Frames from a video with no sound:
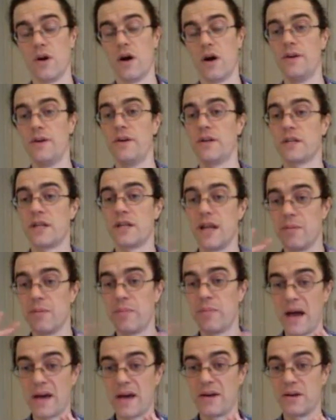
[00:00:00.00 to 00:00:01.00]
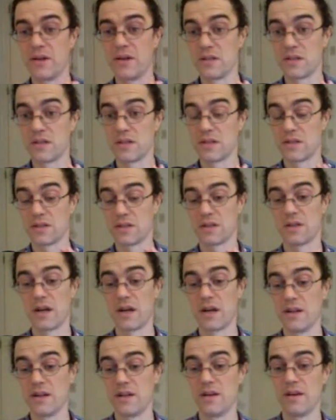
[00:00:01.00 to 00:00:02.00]
understand patterns. It's
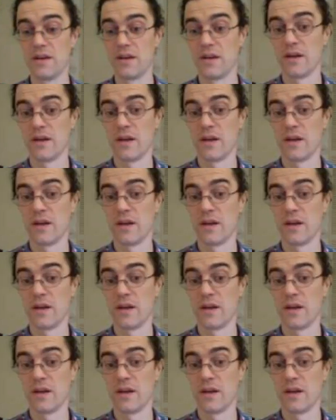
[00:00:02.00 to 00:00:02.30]
kind of the